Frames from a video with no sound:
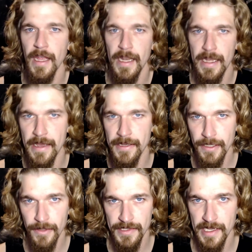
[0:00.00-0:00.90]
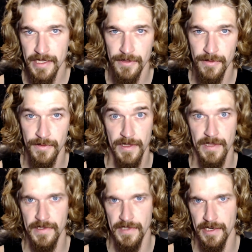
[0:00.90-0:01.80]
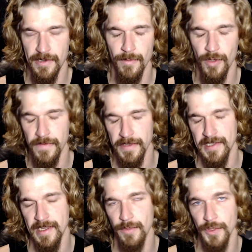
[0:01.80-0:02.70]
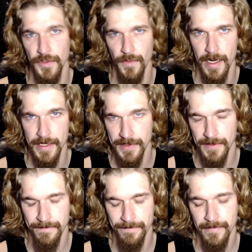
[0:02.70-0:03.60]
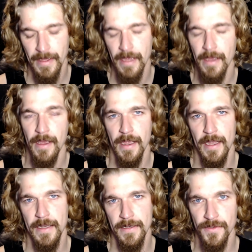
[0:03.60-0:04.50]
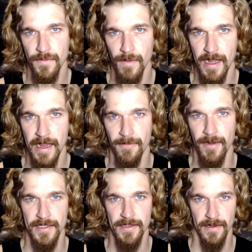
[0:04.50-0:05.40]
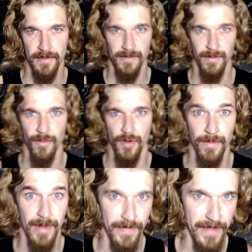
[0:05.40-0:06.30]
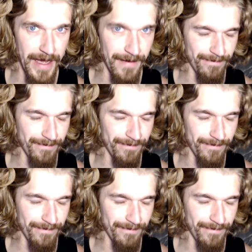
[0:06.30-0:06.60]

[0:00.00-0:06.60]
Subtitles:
Now you notice I used the xenomorph example twice, and here's why I want to talk a little bit more about that.